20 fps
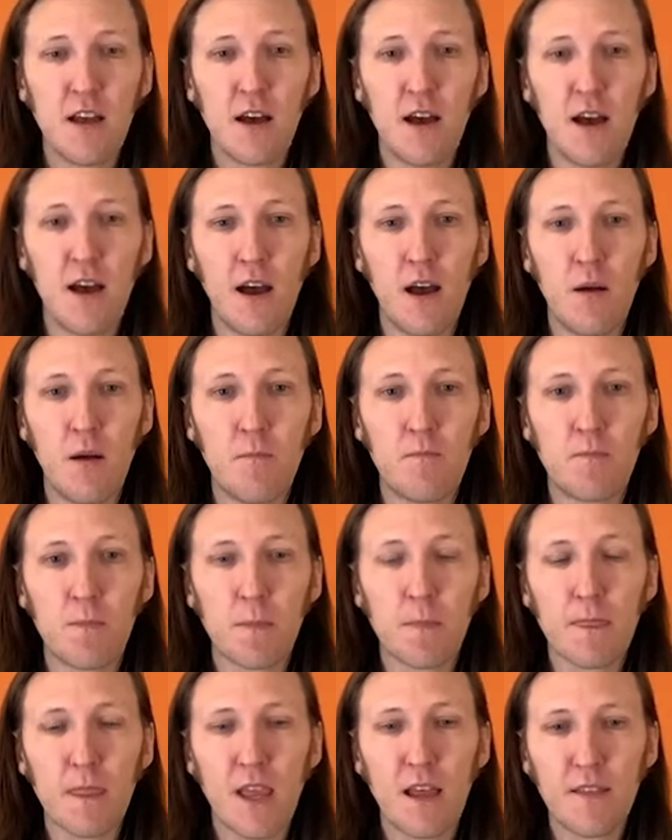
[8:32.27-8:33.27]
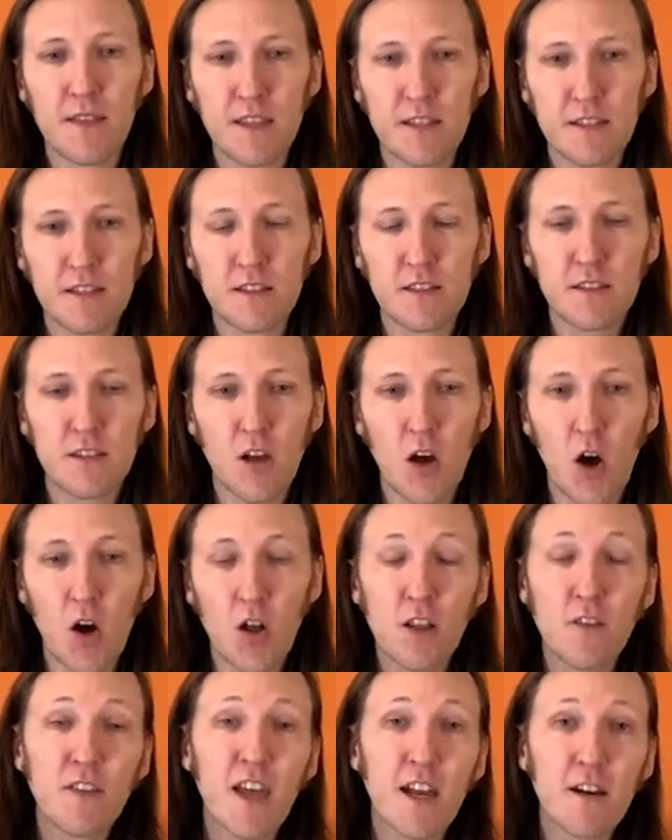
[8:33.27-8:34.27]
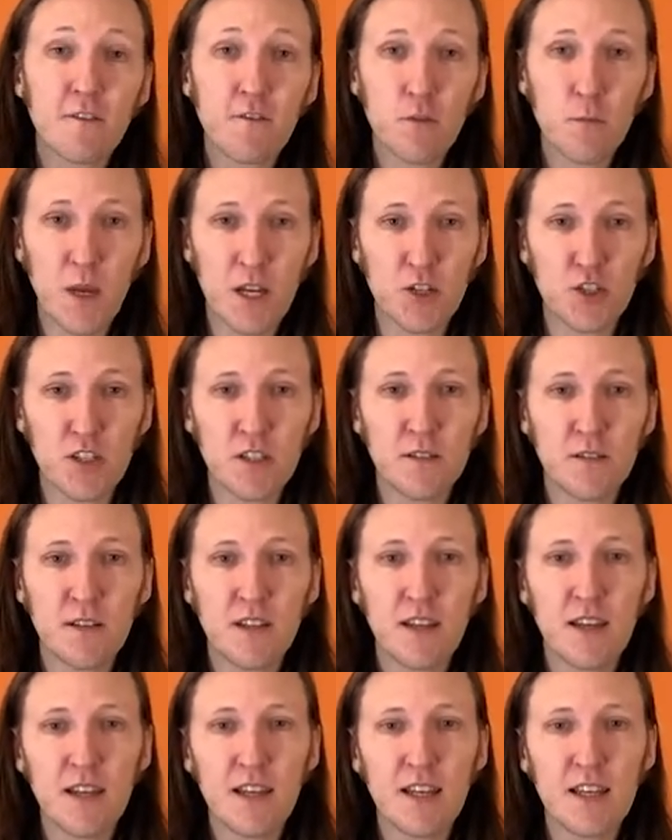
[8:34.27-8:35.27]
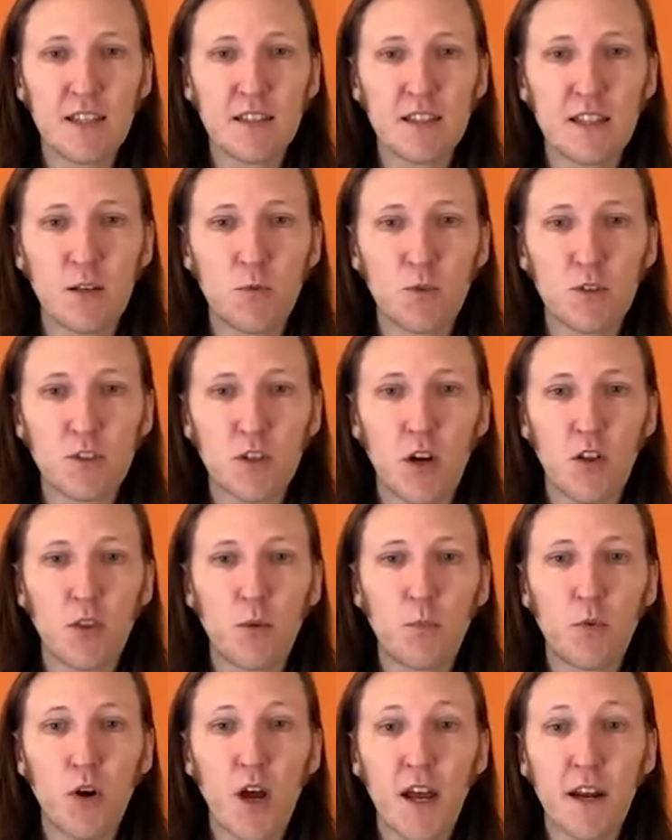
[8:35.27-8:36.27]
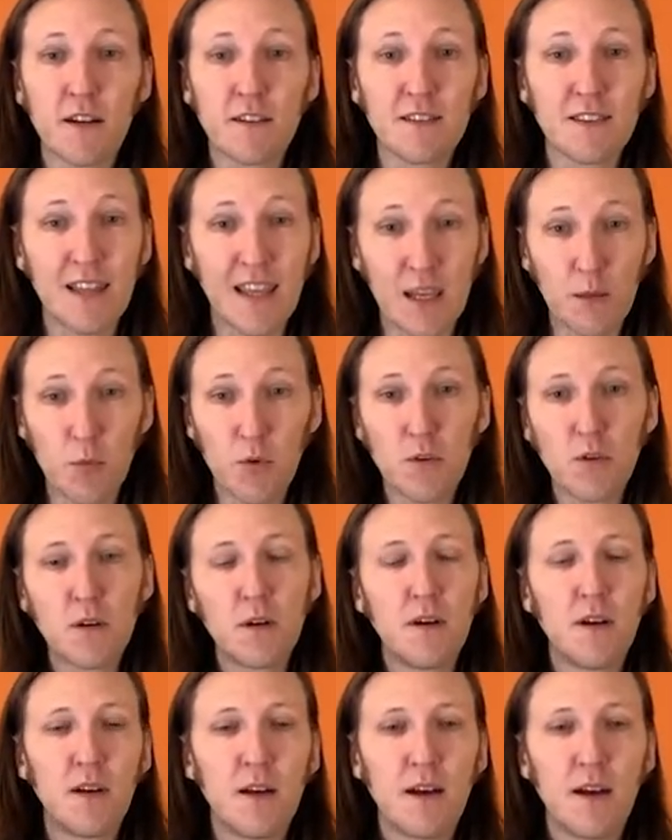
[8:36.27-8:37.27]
All of that information is in what's called the product label.